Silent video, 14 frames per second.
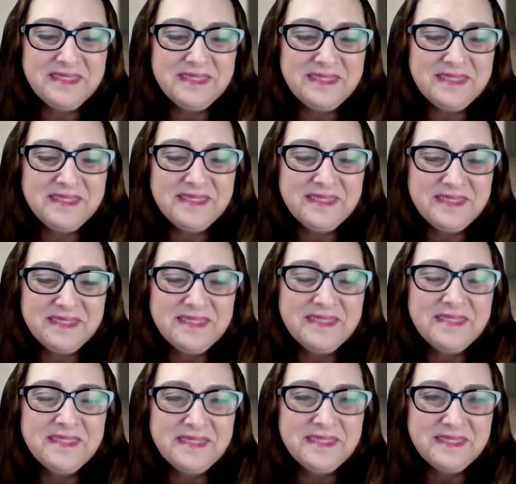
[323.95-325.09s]

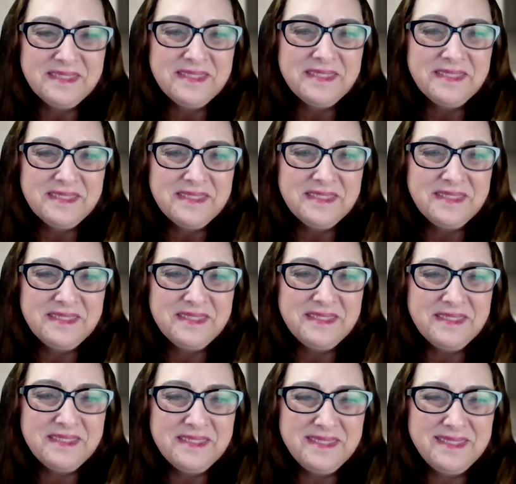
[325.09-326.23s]

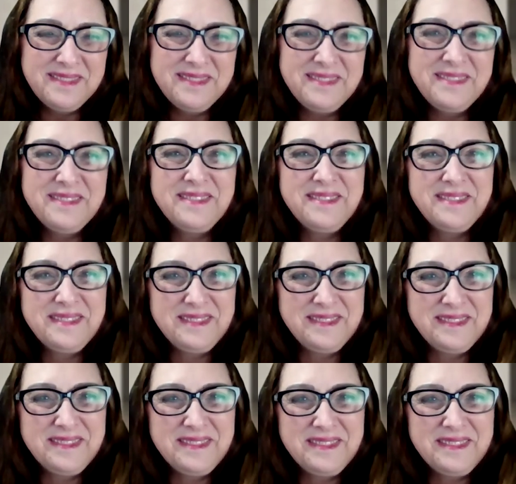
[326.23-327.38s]

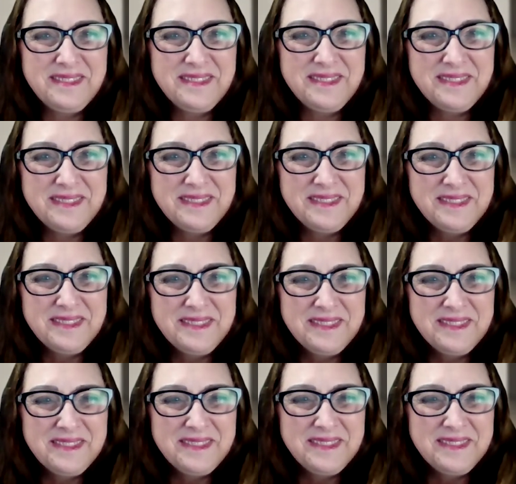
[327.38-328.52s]

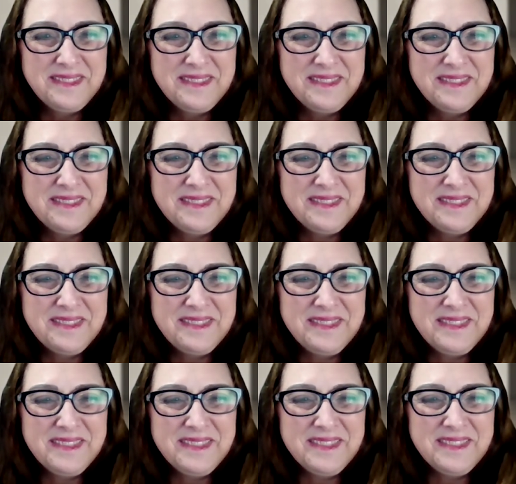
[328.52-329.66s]

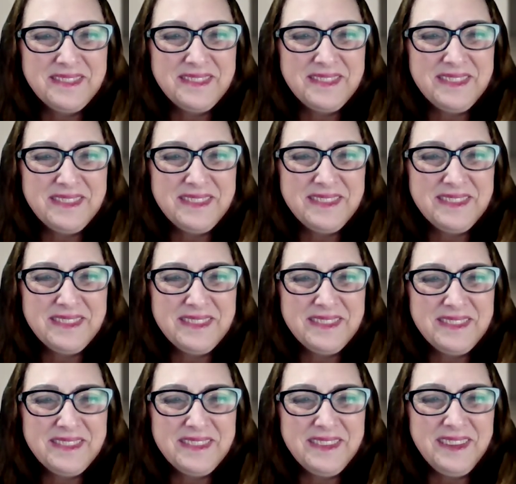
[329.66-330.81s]

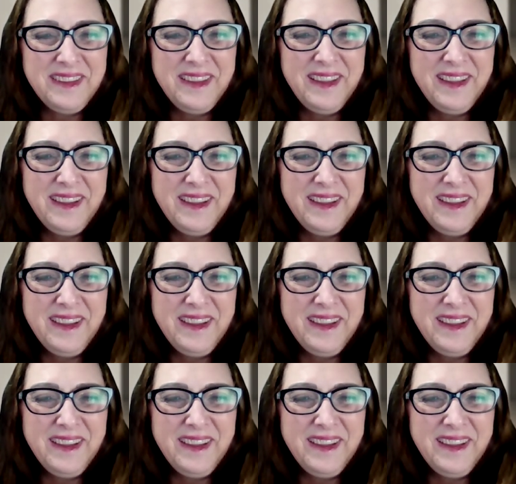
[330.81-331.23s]
(not speaking)